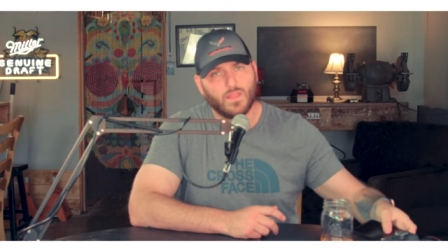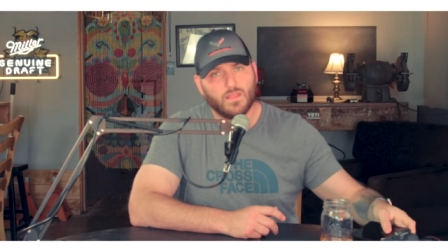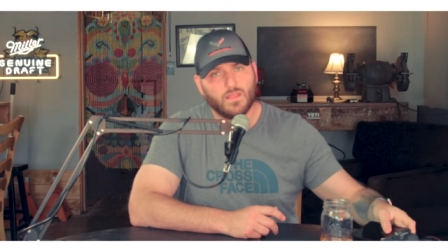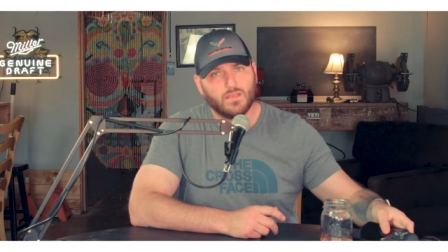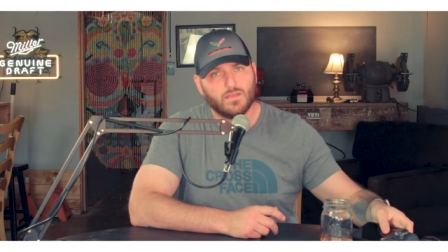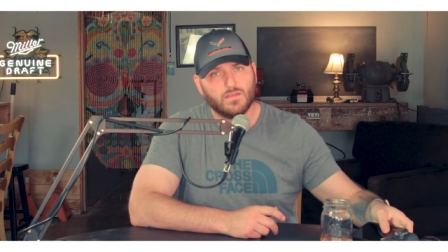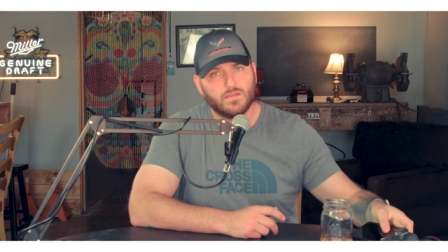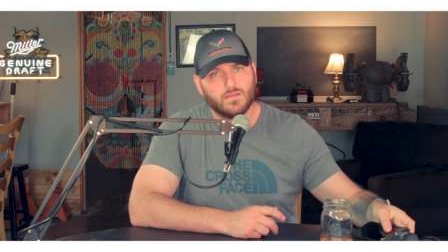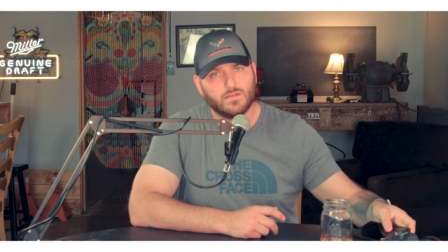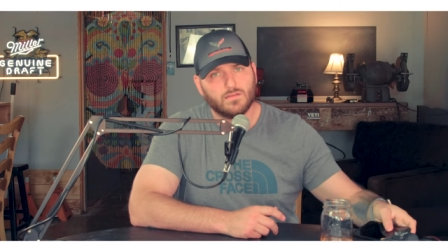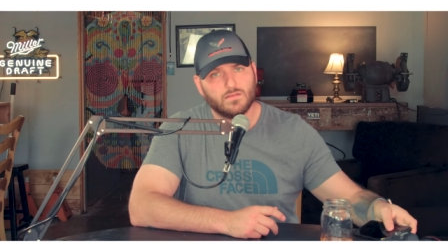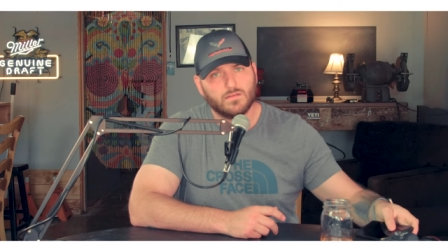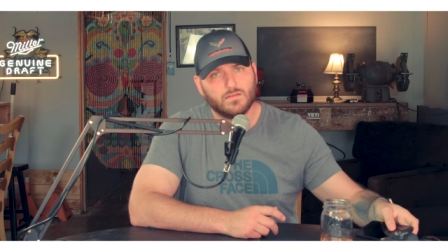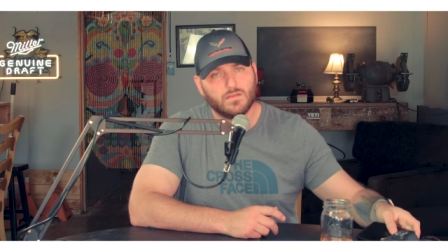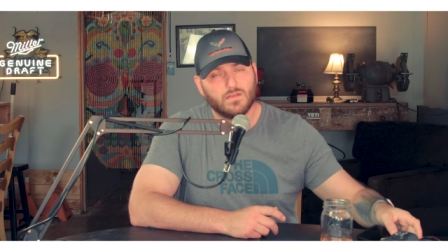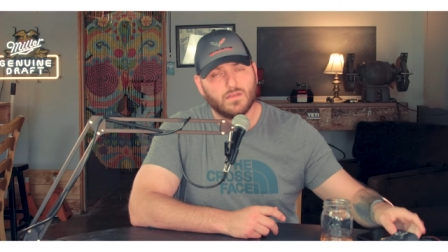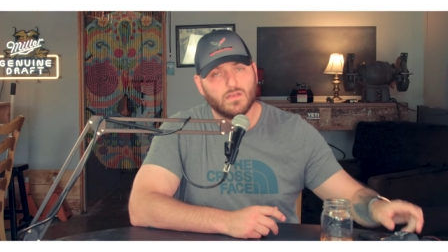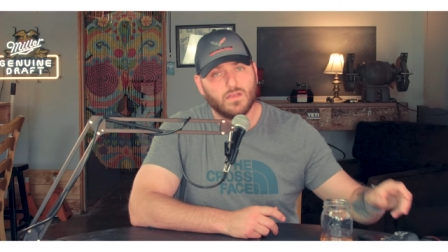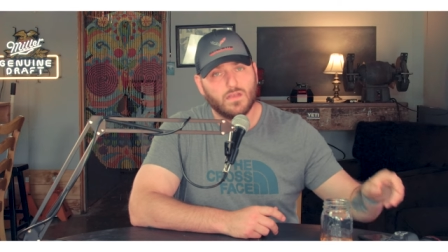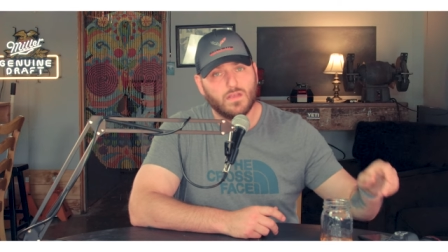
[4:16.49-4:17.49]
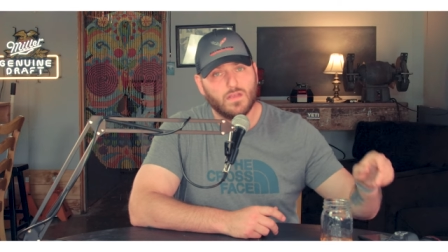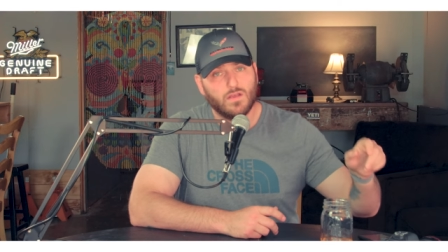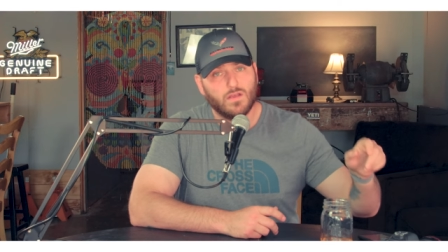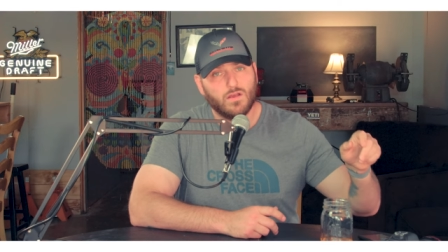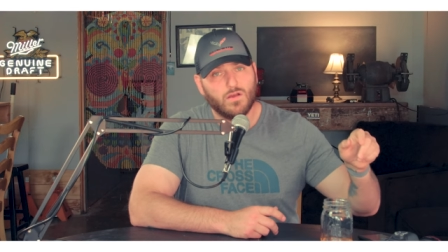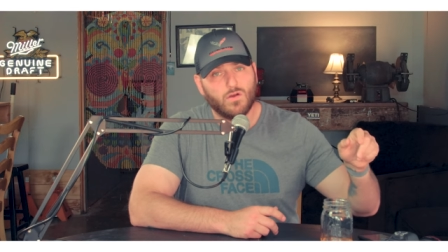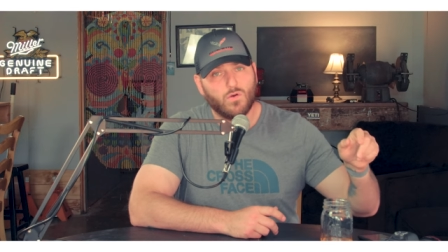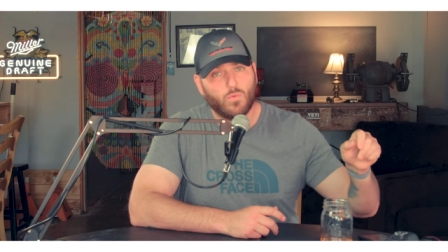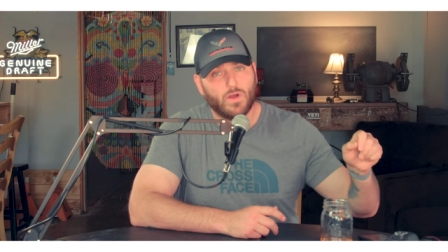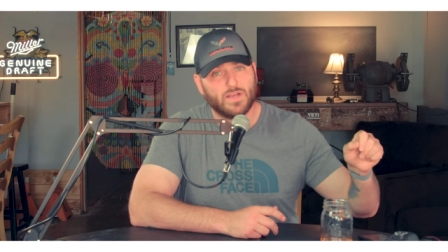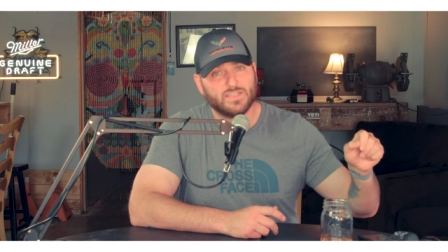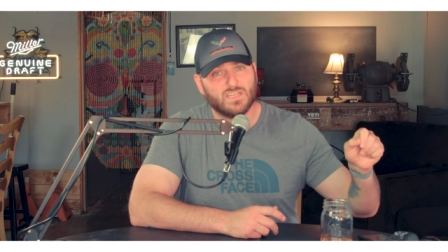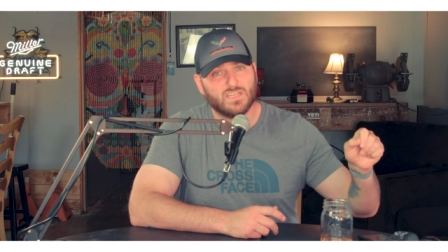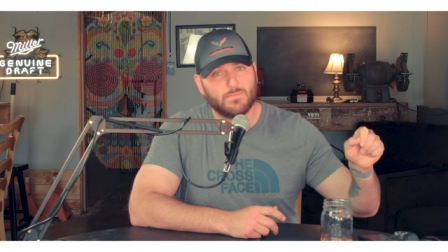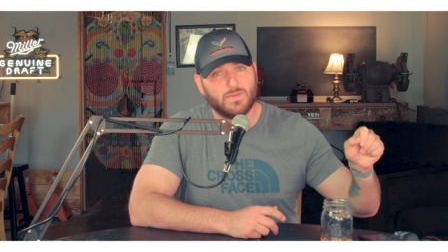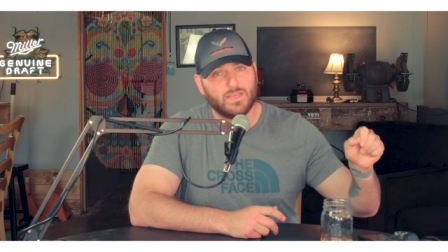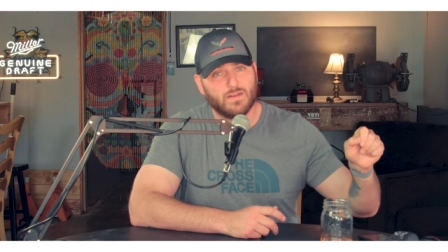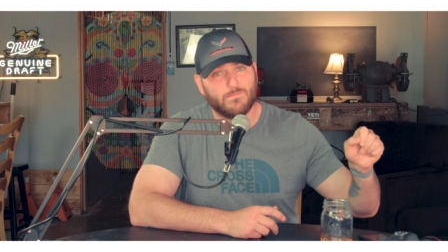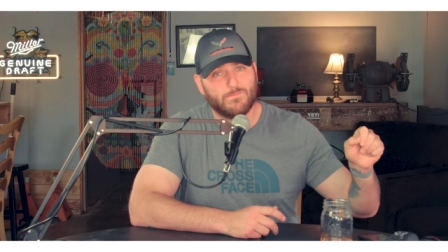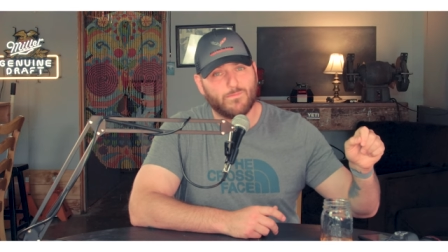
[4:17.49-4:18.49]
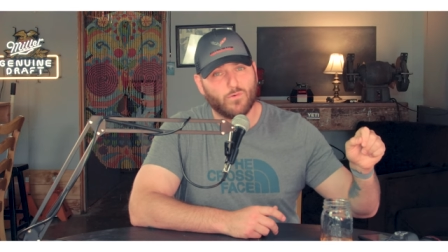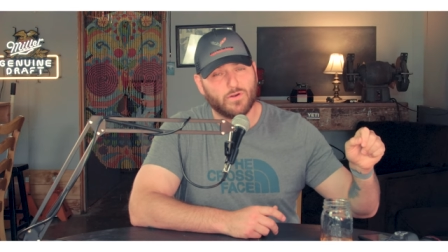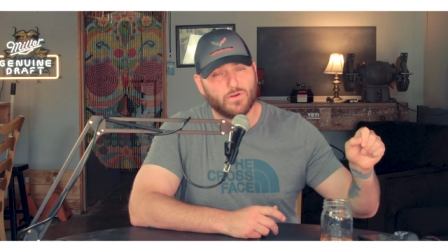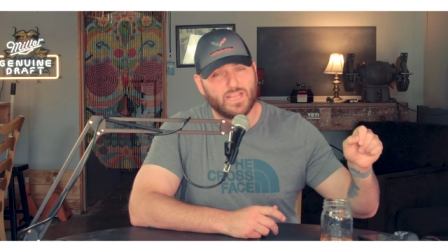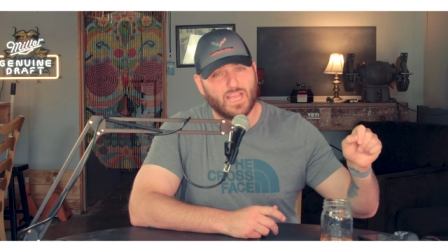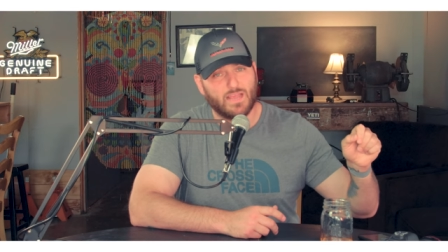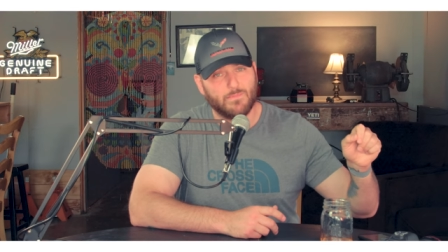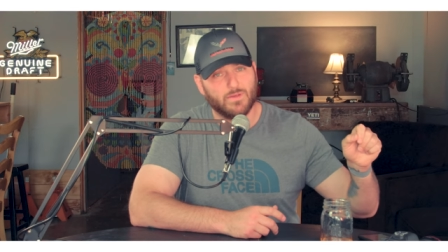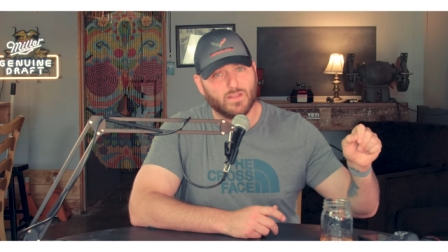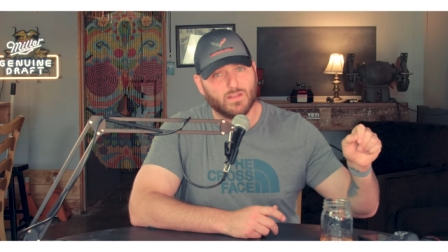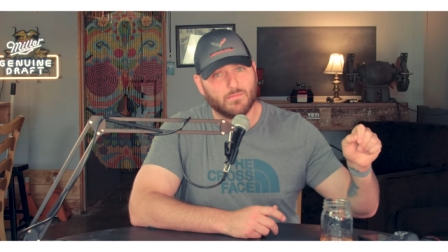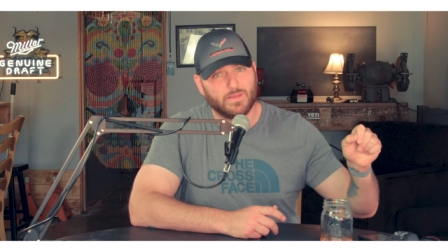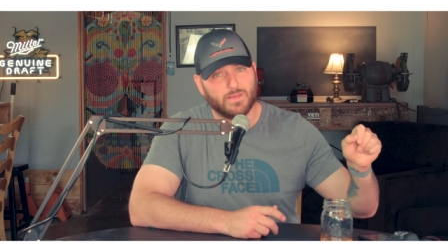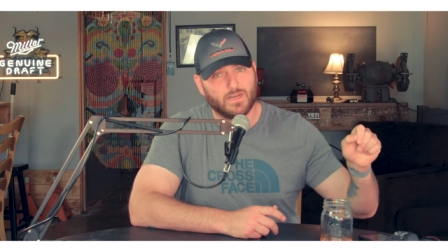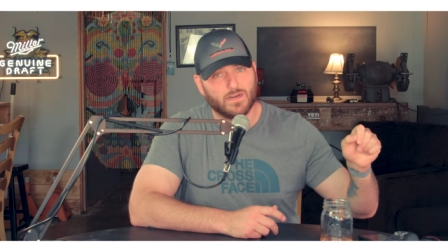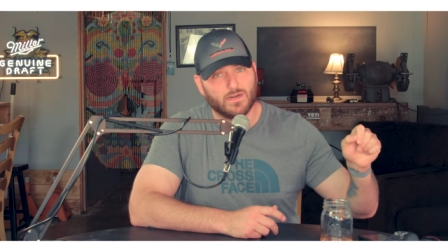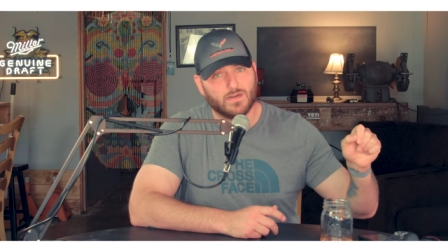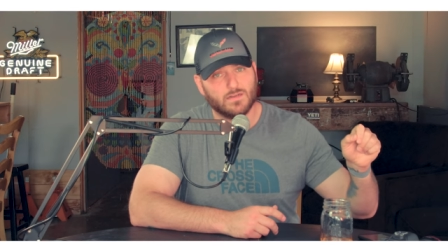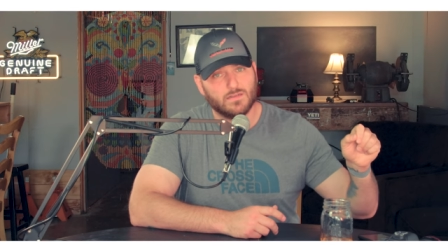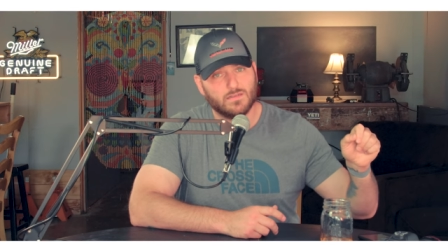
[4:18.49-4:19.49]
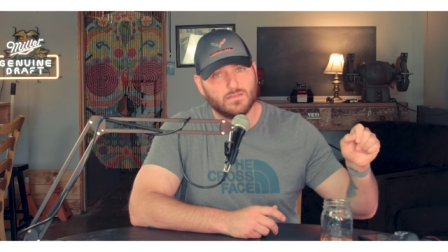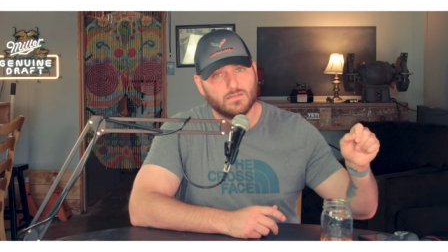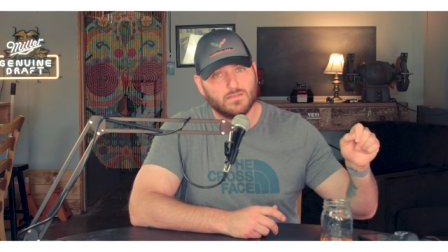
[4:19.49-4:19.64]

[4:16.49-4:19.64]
40. Winds up being a 48 millimeter